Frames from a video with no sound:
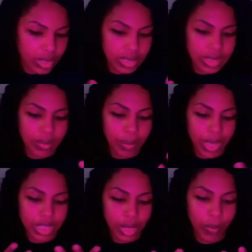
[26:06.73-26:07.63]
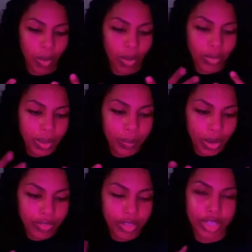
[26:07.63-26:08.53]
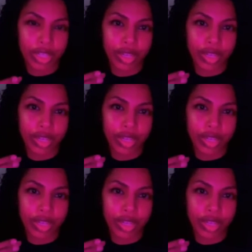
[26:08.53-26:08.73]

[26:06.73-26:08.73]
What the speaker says: does it match up all the way perfectly?